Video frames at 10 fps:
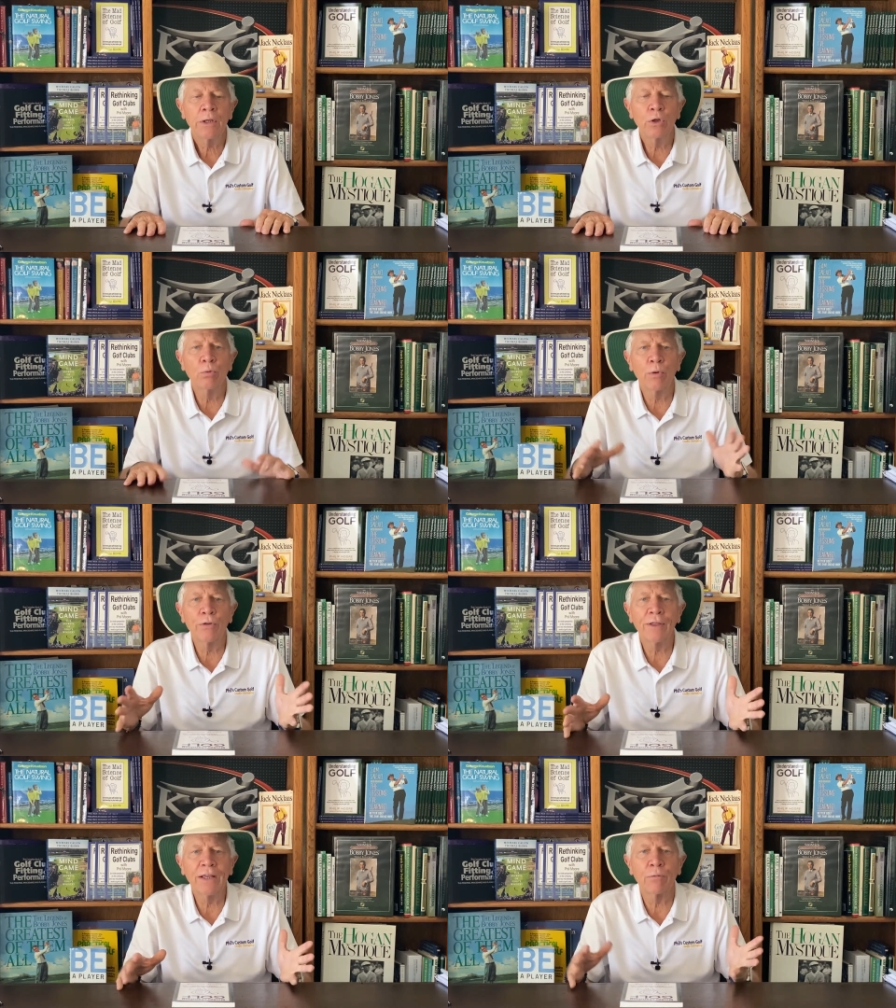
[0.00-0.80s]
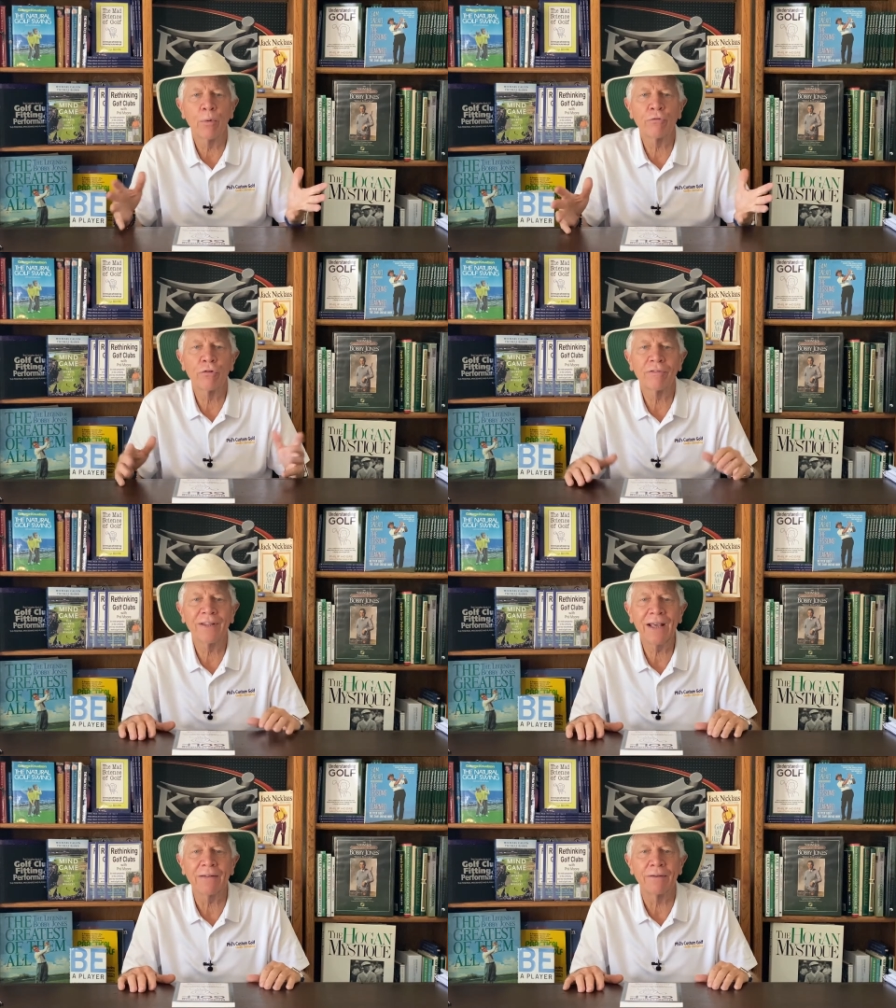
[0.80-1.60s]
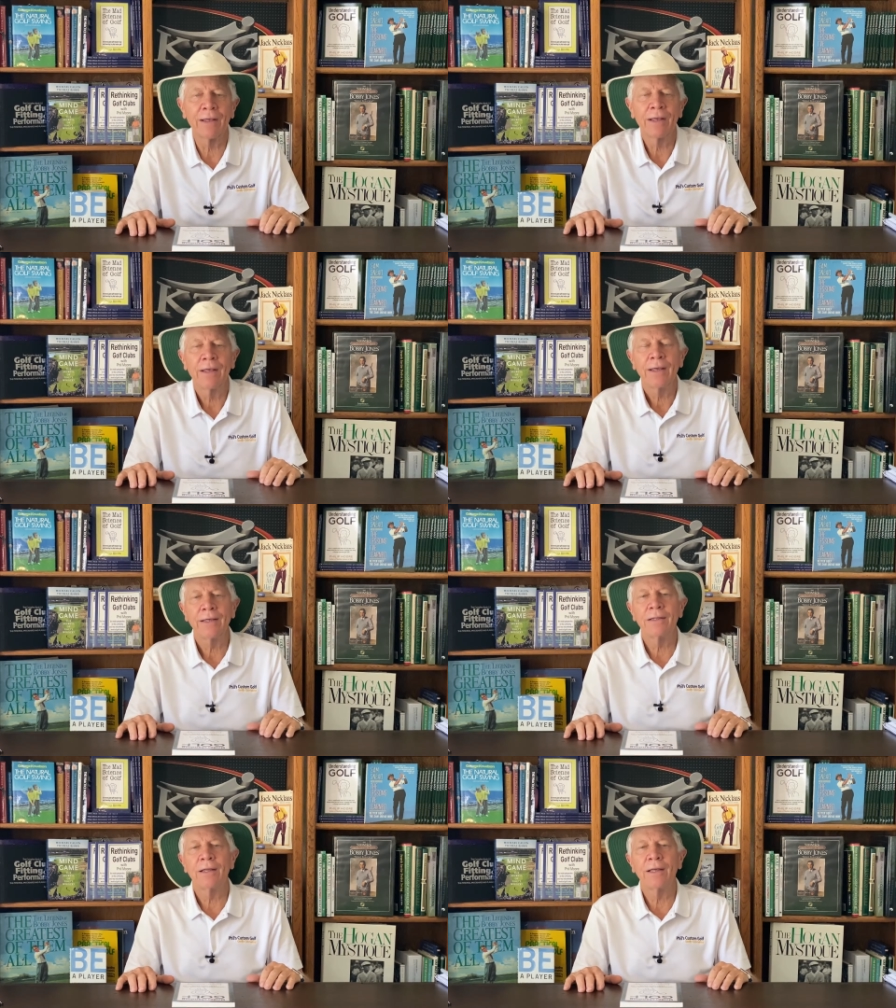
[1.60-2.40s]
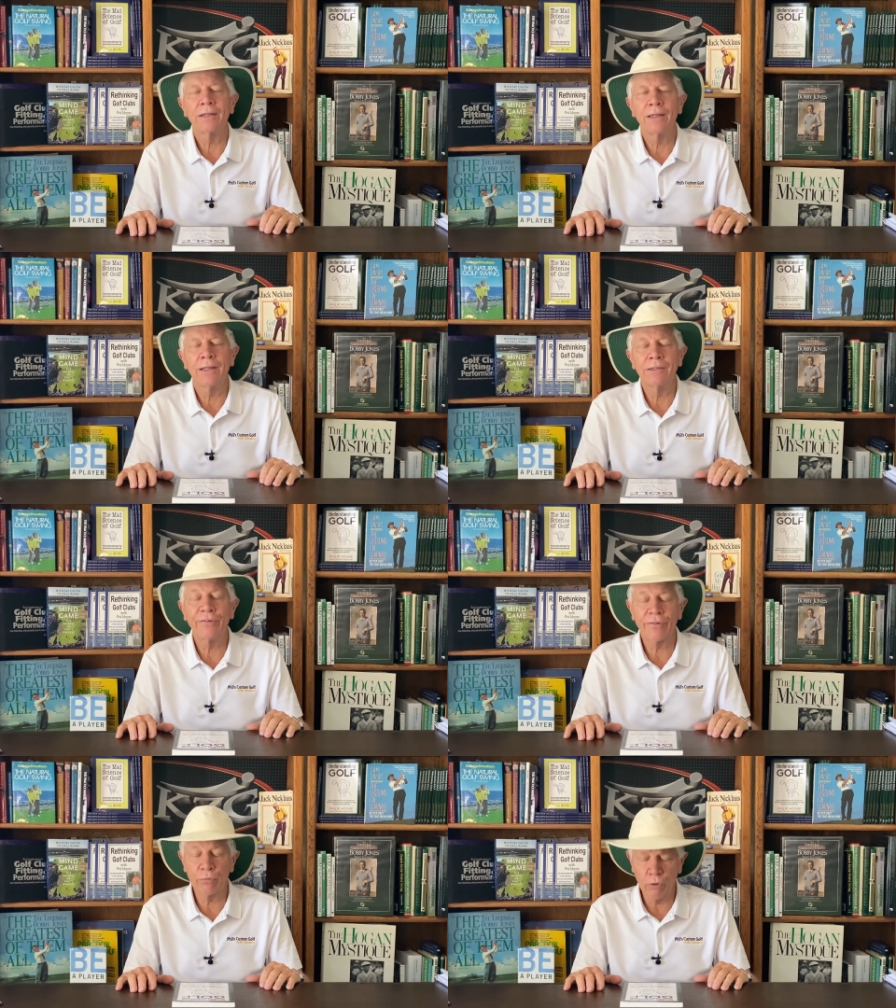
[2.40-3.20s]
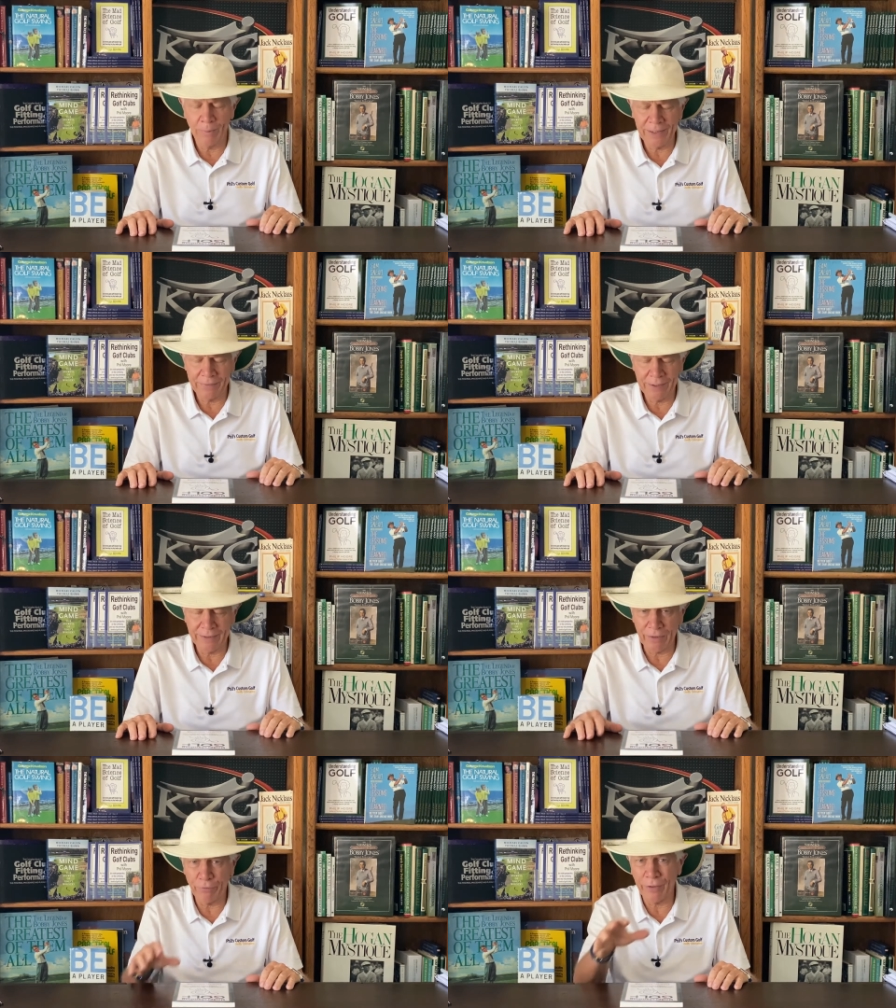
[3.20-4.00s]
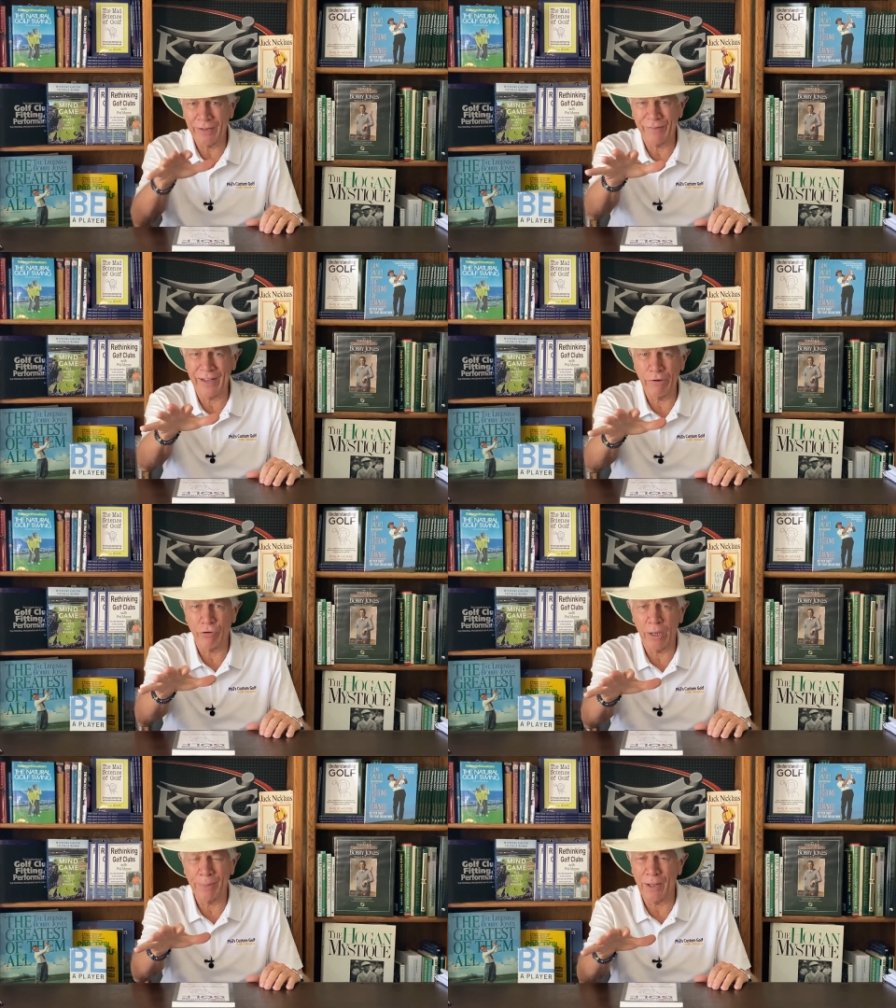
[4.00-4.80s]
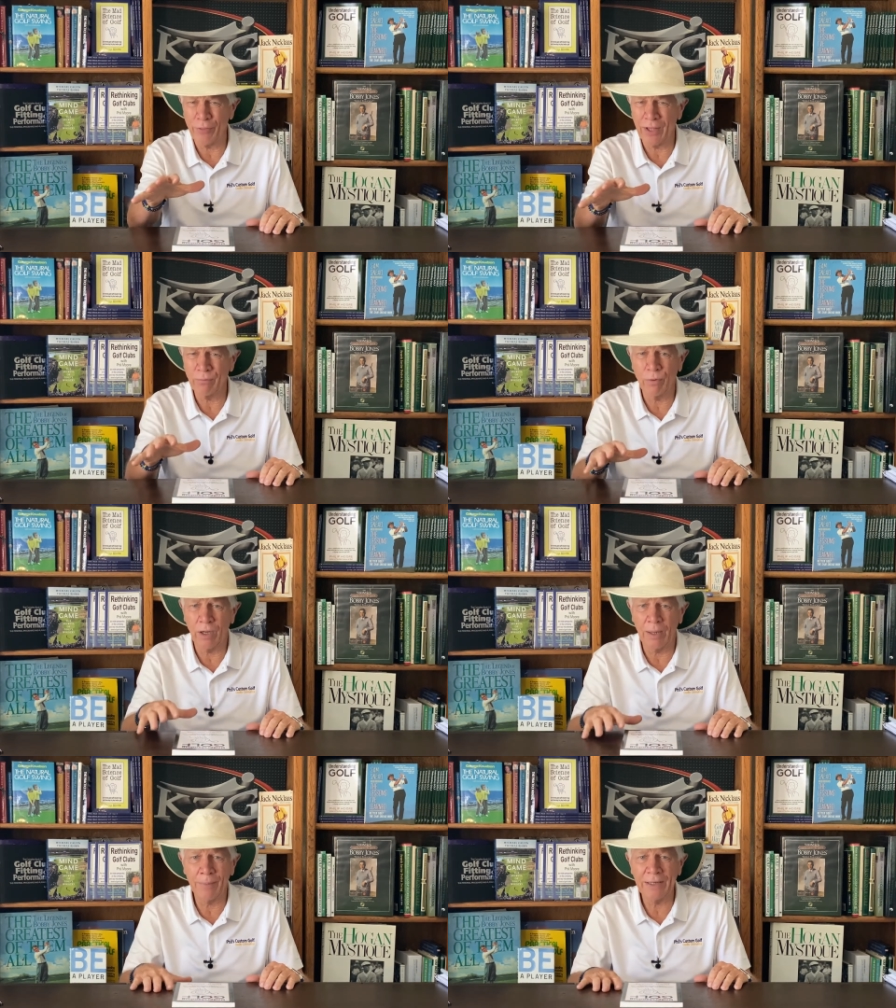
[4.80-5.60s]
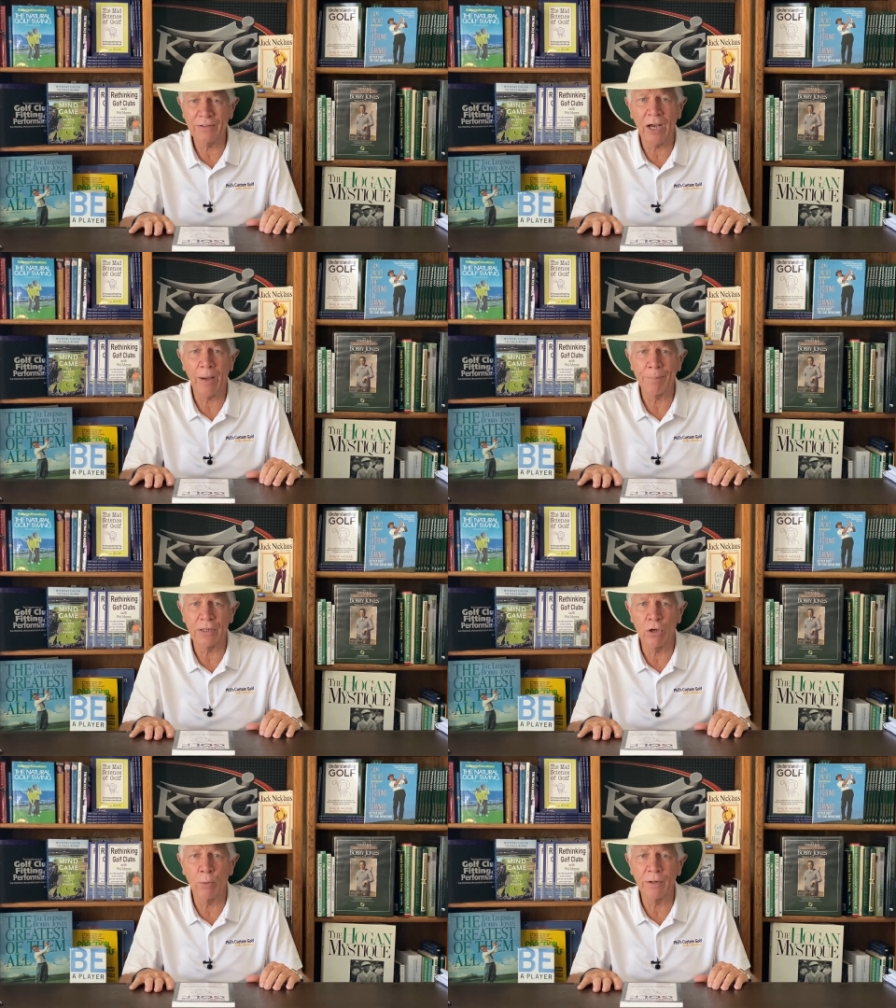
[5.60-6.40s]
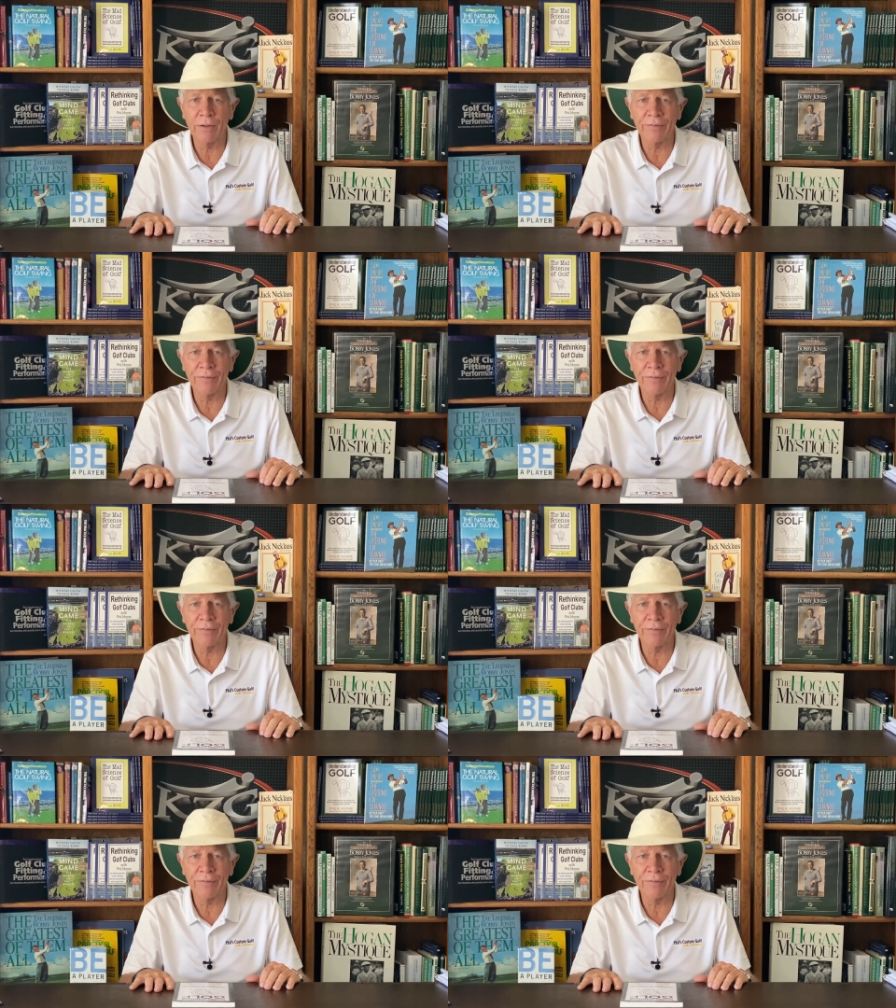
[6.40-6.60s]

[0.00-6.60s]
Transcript: you know, what were you thinking? What was your intent? and, and, she says, well, my intent, I saw that sand trap, and I thought, well, I might top it and go into